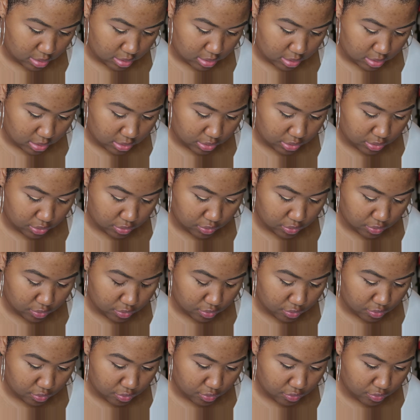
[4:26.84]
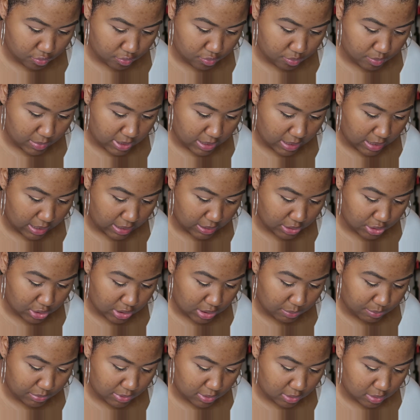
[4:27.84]
my eye
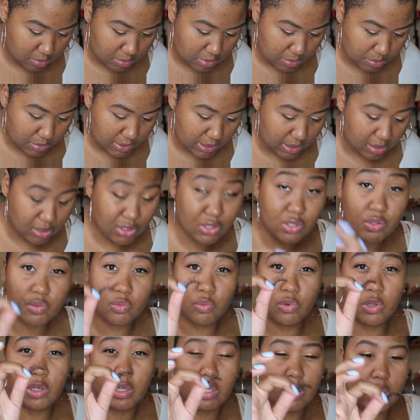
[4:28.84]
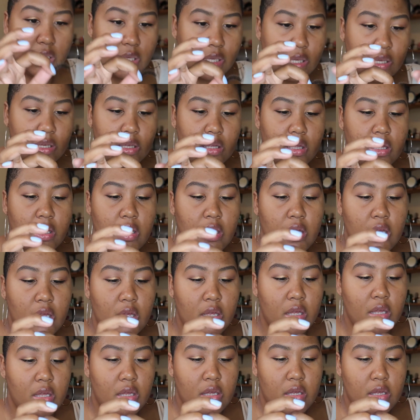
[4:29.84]
shape a little bit, but I just want to
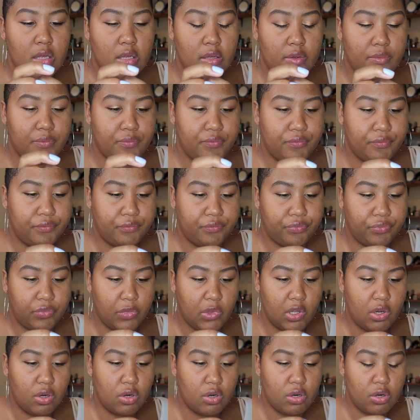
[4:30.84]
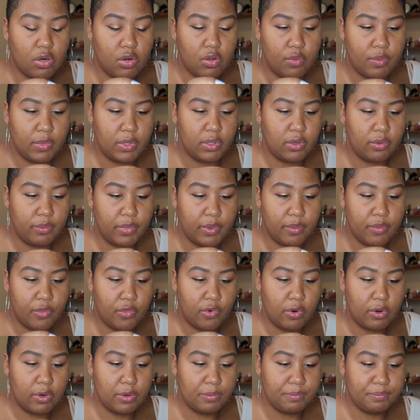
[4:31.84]
like curl a little bit
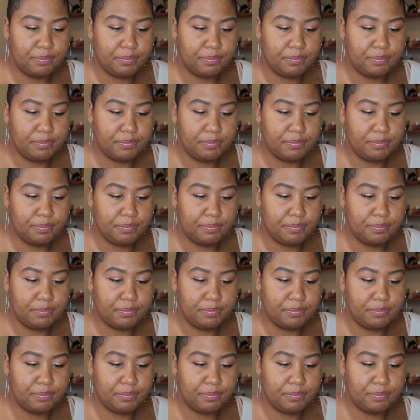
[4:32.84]
more.